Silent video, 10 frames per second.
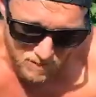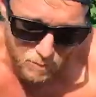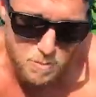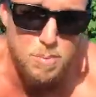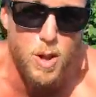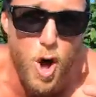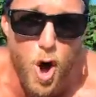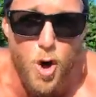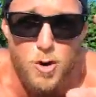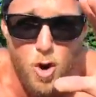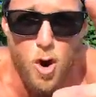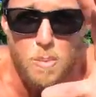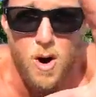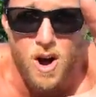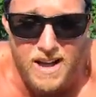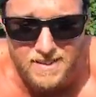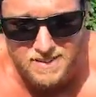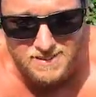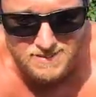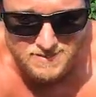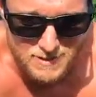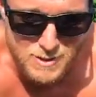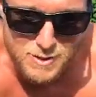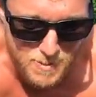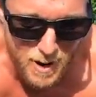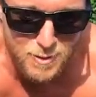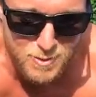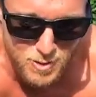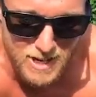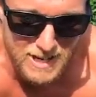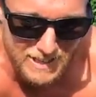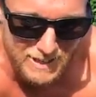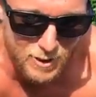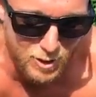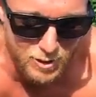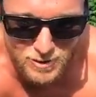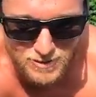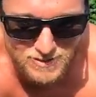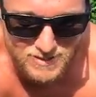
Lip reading: It would blow your mind. This smells really good.